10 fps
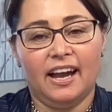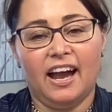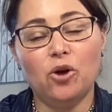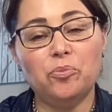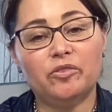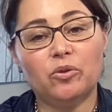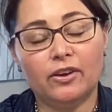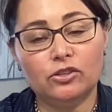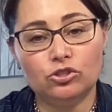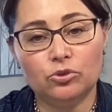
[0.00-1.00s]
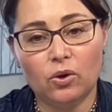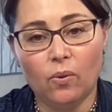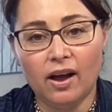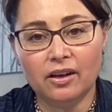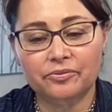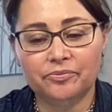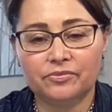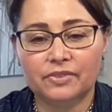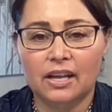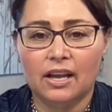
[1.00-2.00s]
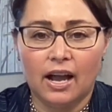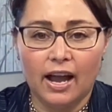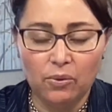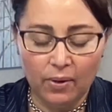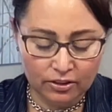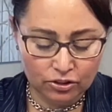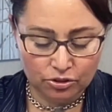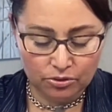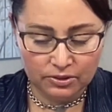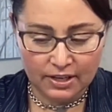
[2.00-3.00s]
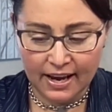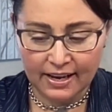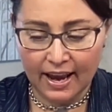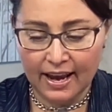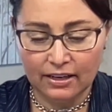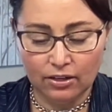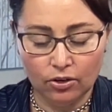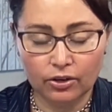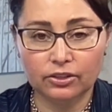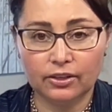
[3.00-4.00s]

I hope everyone is doing well. I wanted to take a look